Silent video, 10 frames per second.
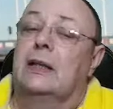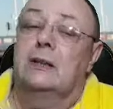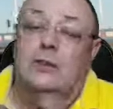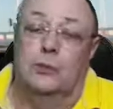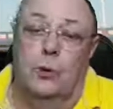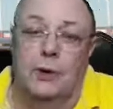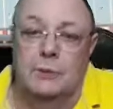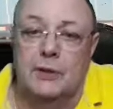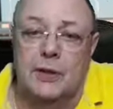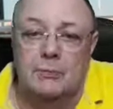out this way,
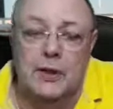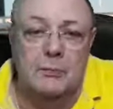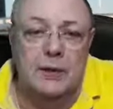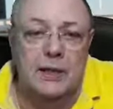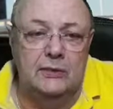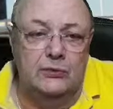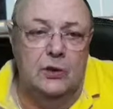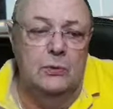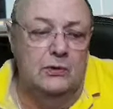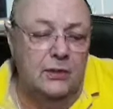but them
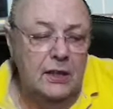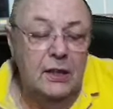e-scooters,